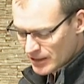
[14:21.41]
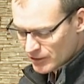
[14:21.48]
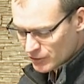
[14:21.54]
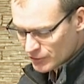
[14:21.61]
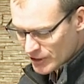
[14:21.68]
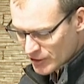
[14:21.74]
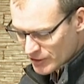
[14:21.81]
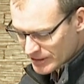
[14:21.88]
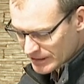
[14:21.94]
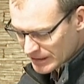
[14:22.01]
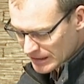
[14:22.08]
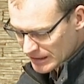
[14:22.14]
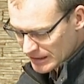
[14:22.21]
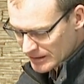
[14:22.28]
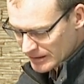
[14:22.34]
You'll notice
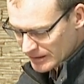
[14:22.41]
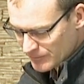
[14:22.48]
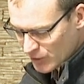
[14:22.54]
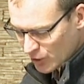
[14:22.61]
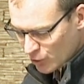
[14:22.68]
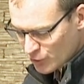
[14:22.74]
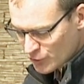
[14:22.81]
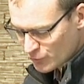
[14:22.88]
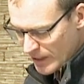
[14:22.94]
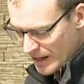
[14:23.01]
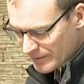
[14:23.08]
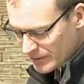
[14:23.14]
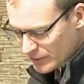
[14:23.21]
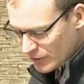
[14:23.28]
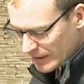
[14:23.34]
here that the Lord's
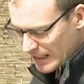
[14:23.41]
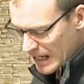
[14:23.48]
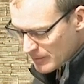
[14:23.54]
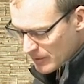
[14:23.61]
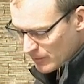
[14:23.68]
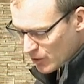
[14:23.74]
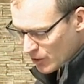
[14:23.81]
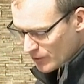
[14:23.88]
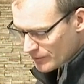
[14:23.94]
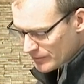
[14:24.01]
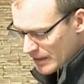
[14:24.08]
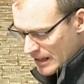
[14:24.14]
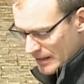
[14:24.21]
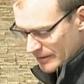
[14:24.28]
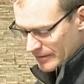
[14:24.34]
wrath did not come
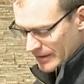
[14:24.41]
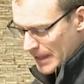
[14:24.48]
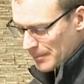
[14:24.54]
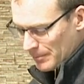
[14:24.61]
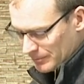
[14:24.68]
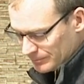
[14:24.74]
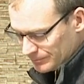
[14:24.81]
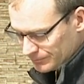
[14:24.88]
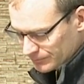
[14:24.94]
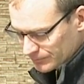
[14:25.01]
upon them,